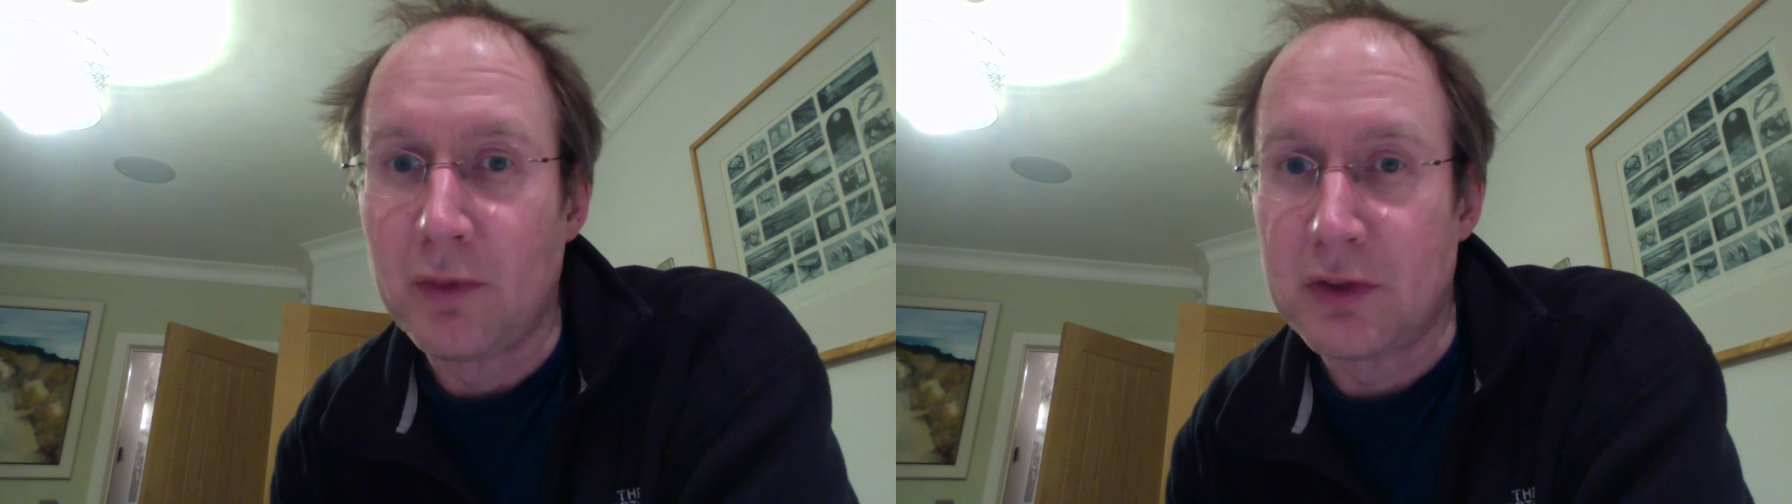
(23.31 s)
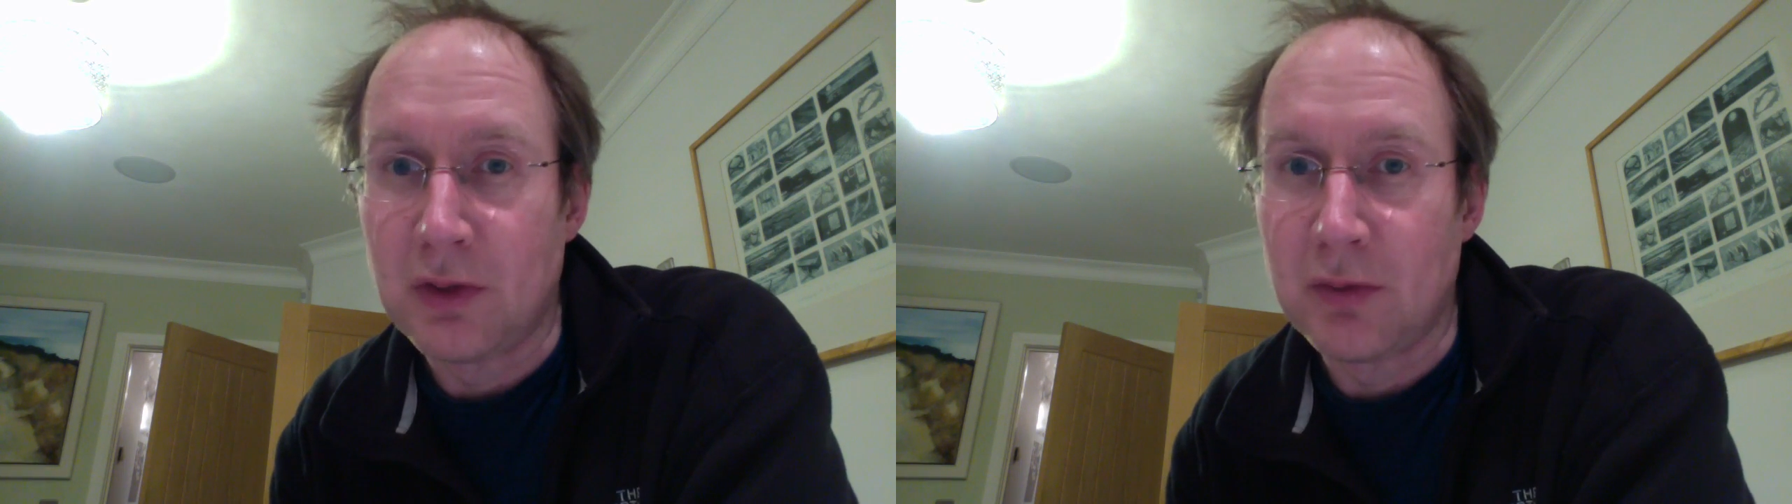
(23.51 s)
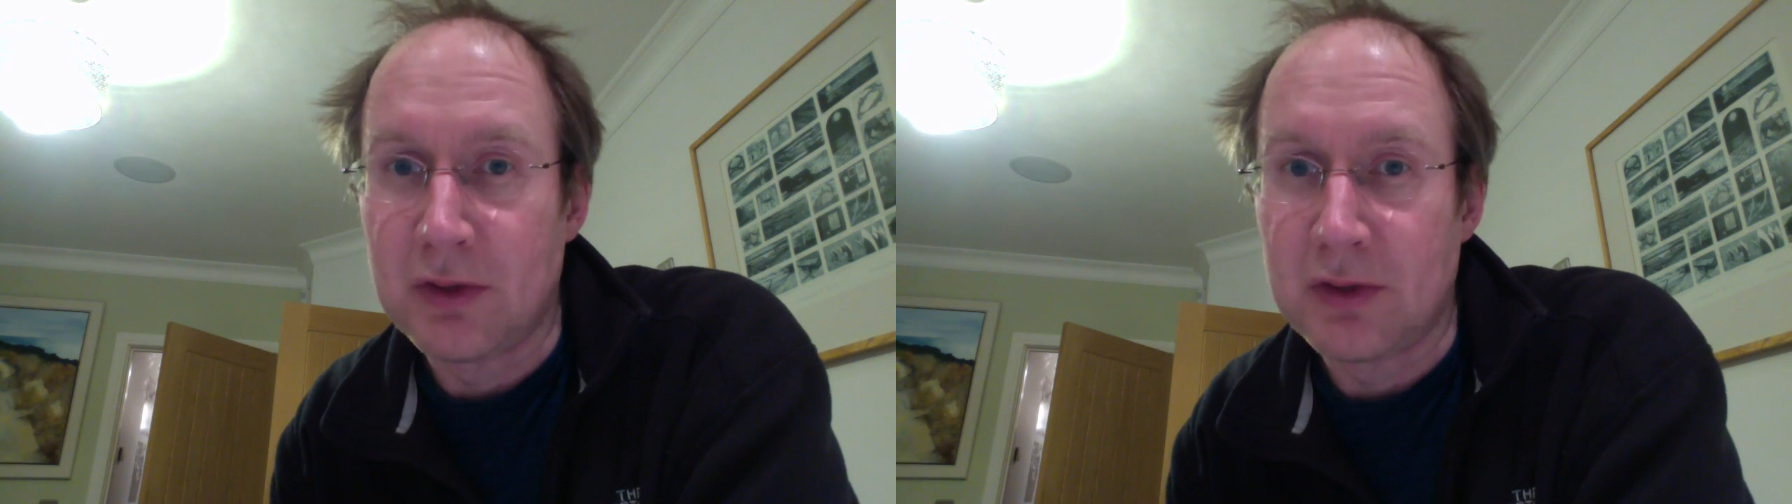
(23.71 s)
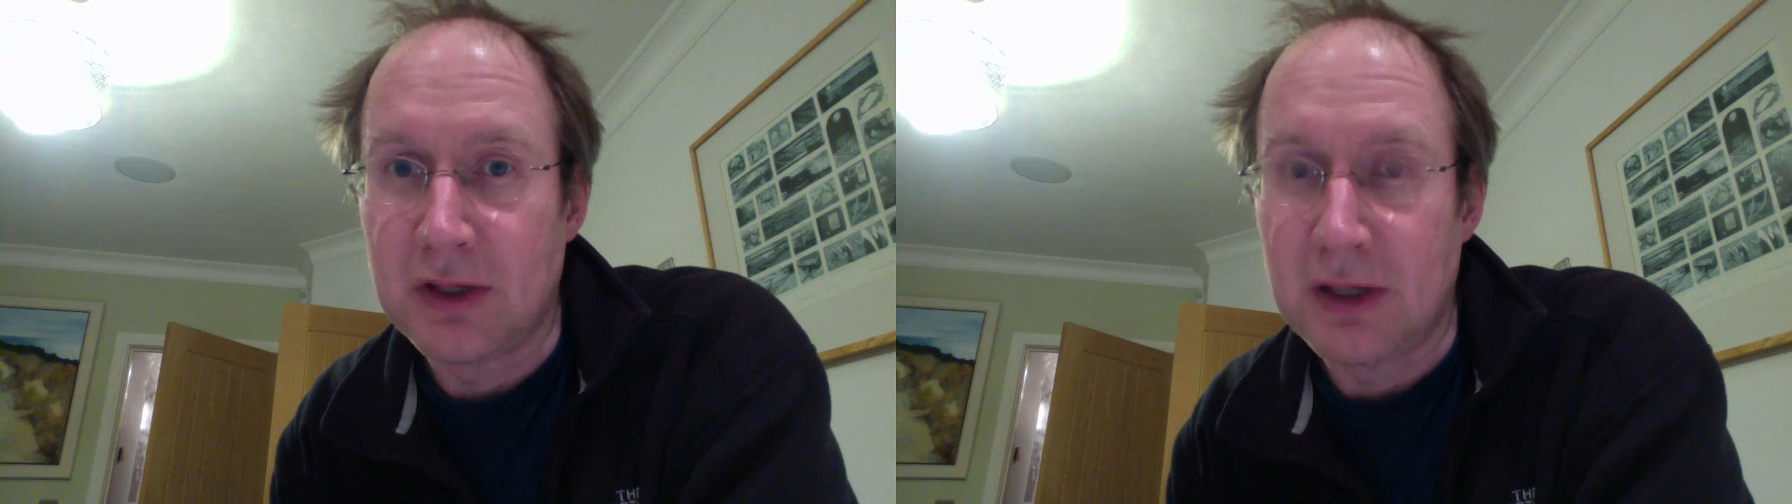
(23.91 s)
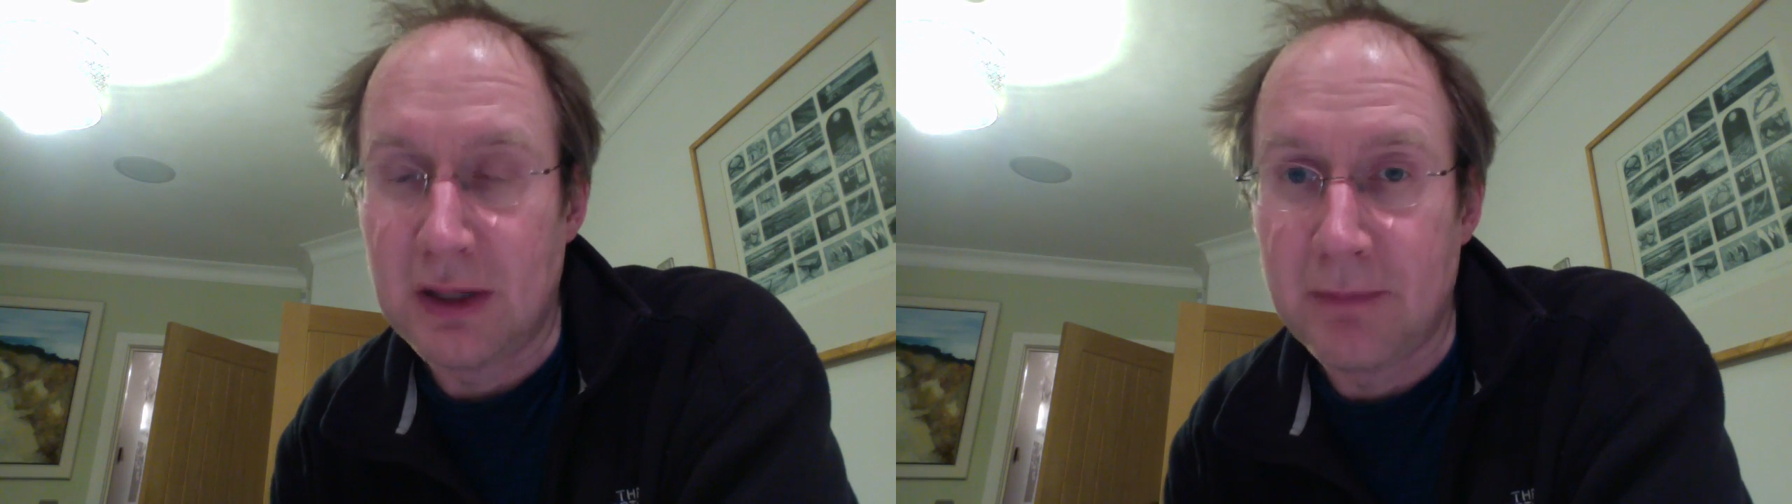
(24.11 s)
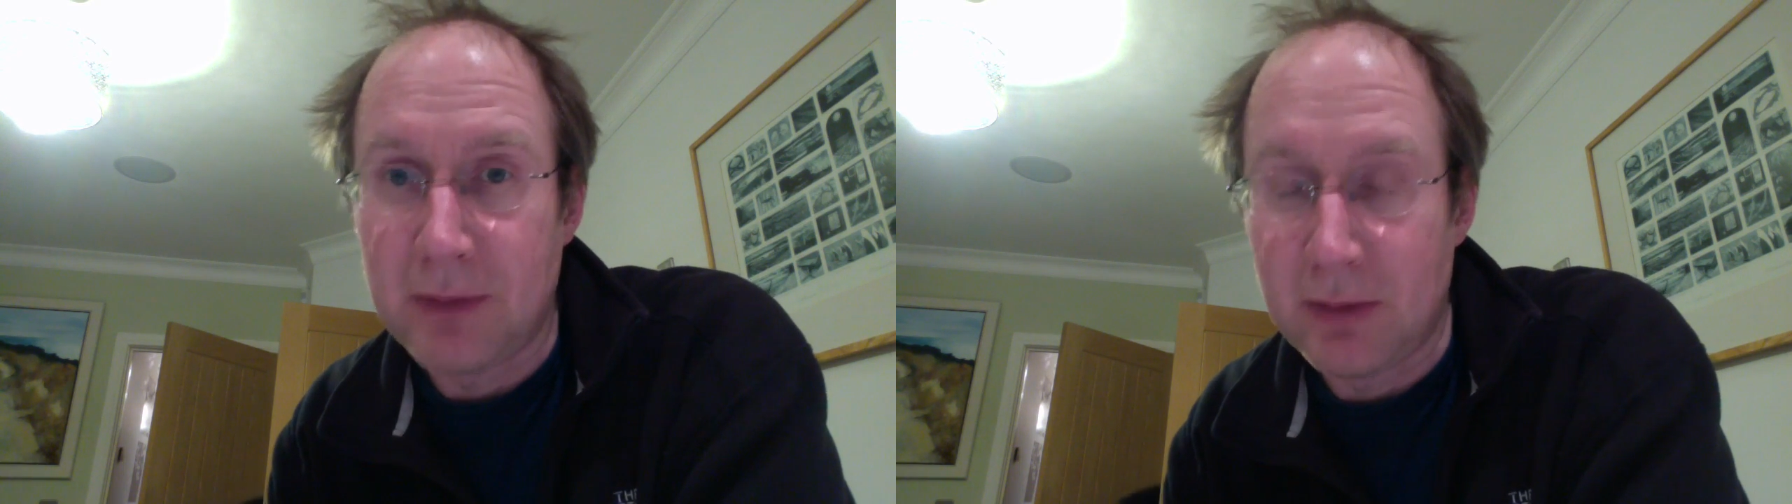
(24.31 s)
determines the